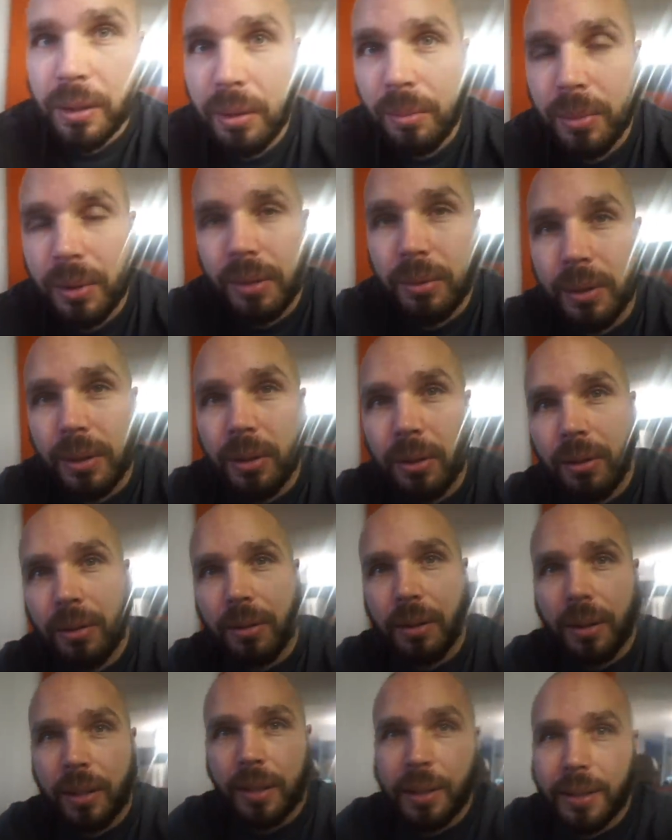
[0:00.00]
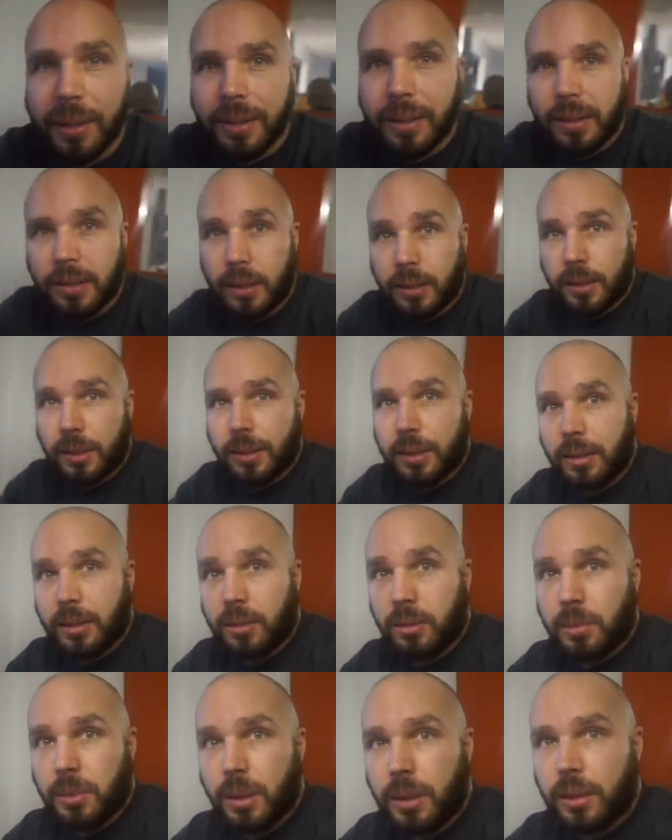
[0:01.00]
thumb. There we go. Hey, a
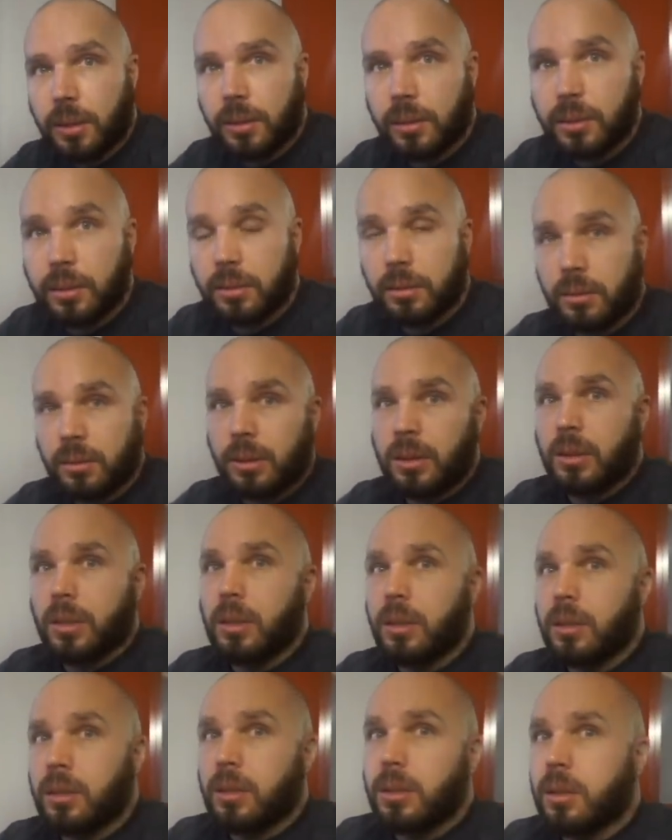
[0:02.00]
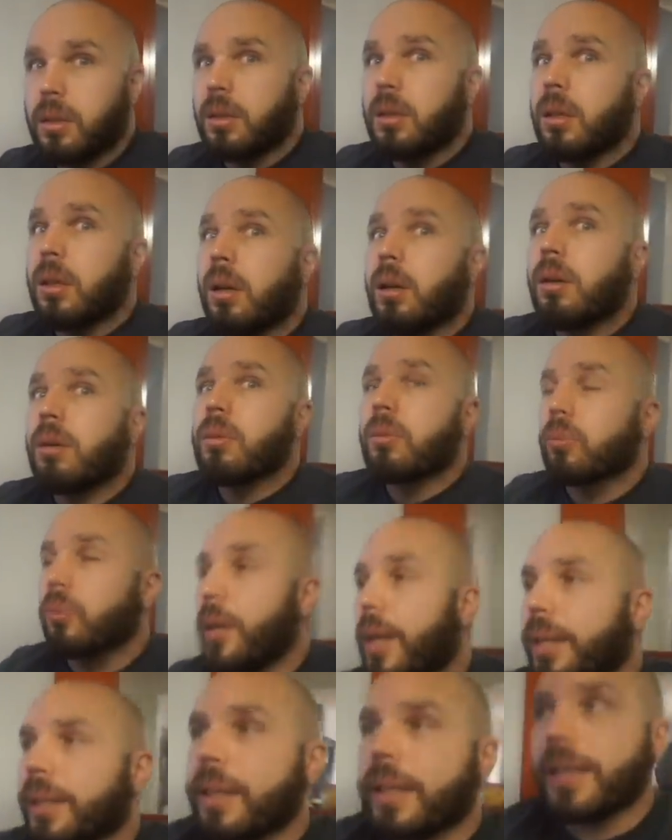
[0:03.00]
little better.
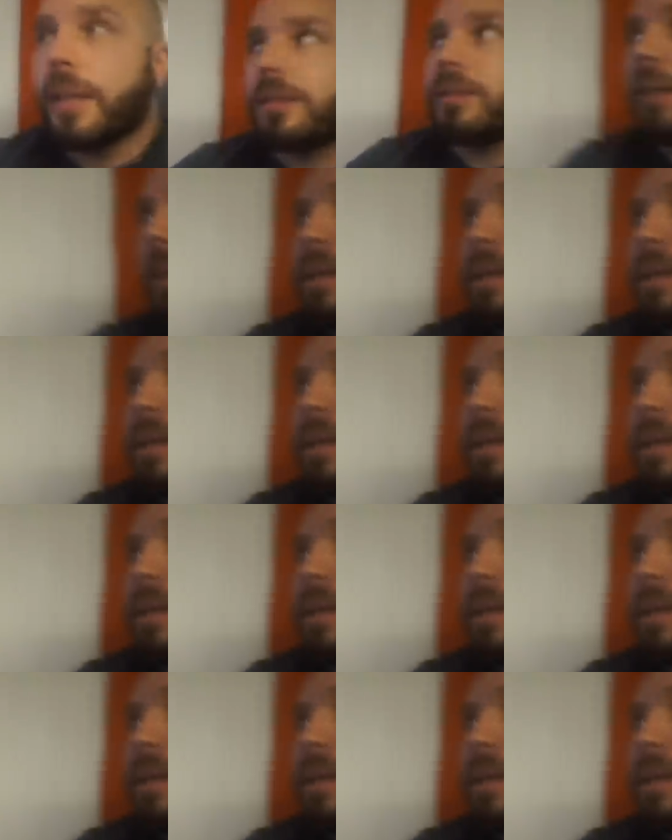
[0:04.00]
Right, it